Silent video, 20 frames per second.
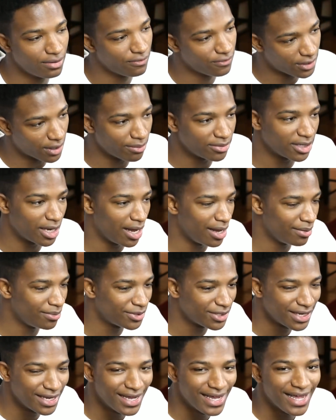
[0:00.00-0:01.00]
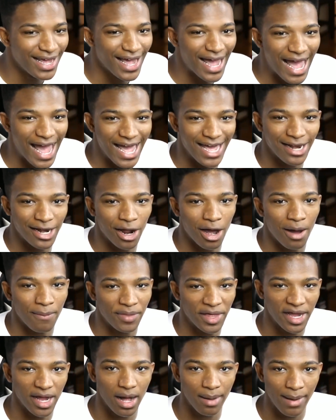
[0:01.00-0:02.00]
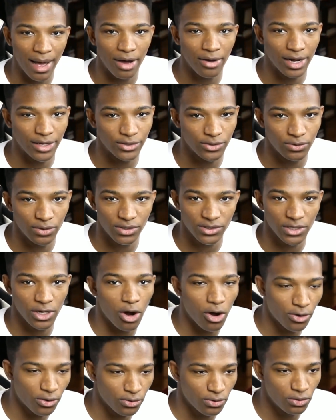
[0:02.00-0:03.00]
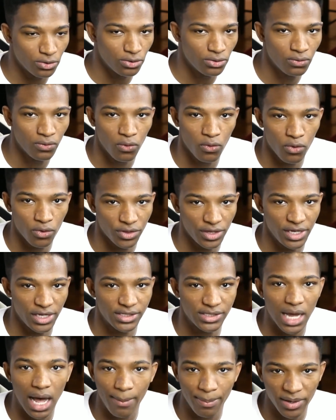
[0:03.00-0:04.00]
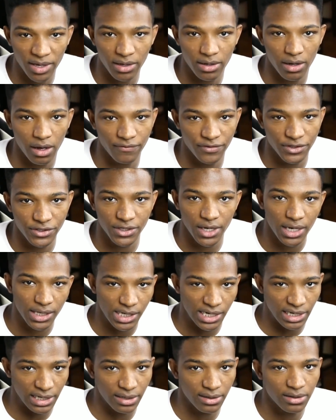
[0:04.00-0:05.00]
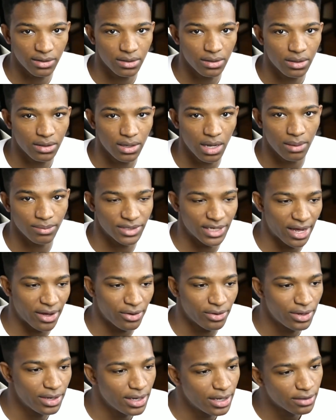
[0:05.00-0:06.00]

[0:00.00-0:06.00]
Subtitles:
sometimes, and they come out as soon as the article or the topic of discussion comes out.